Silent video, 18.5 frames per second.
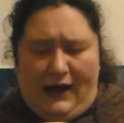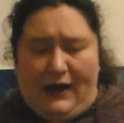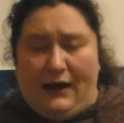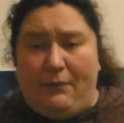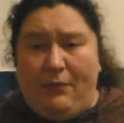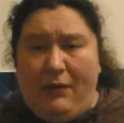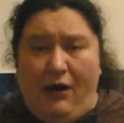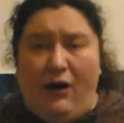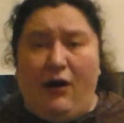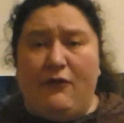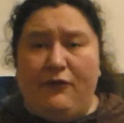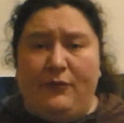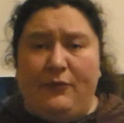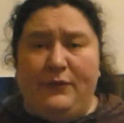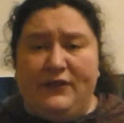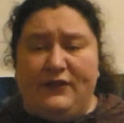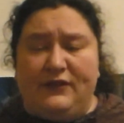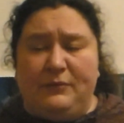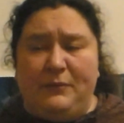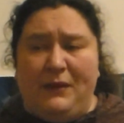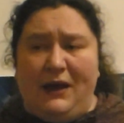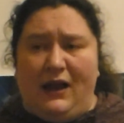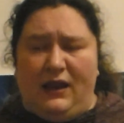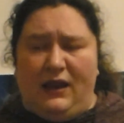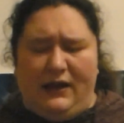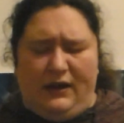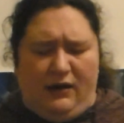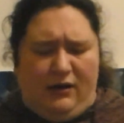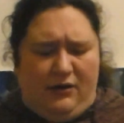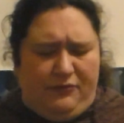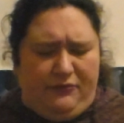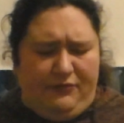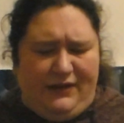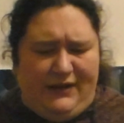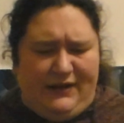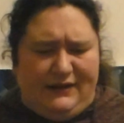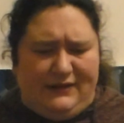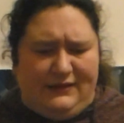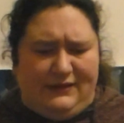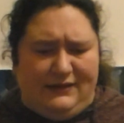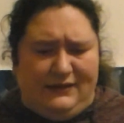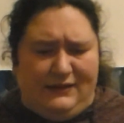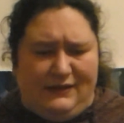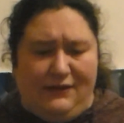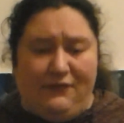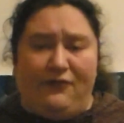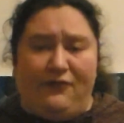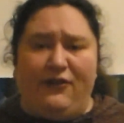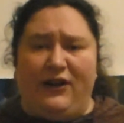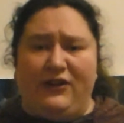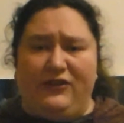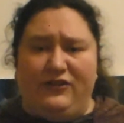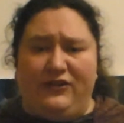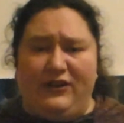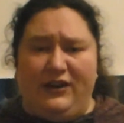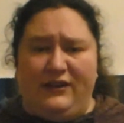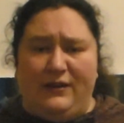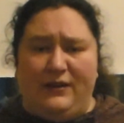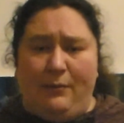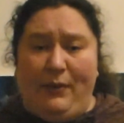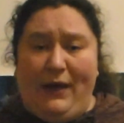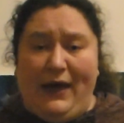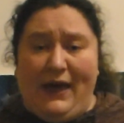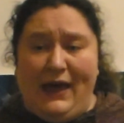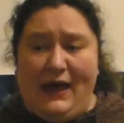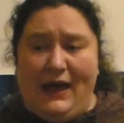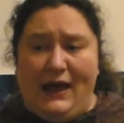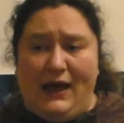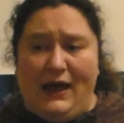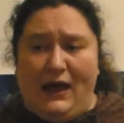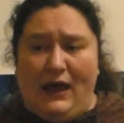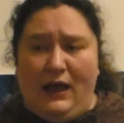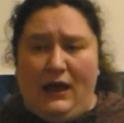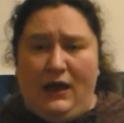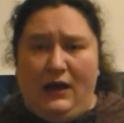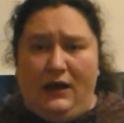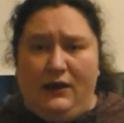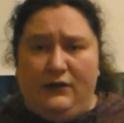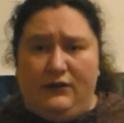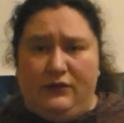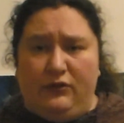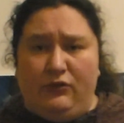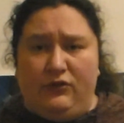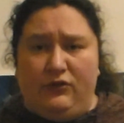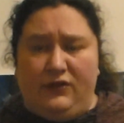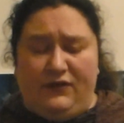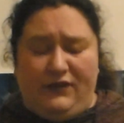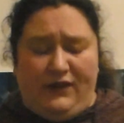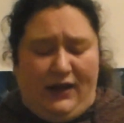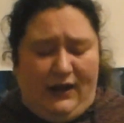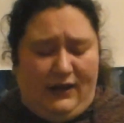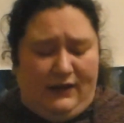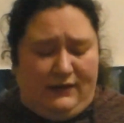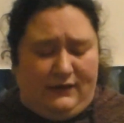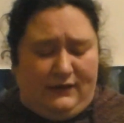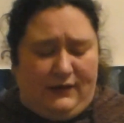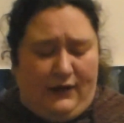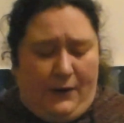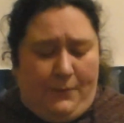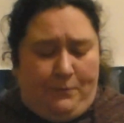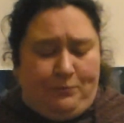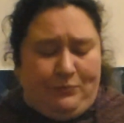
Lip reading: And apart from the smell, I can't really differentiate a pear sort of taste.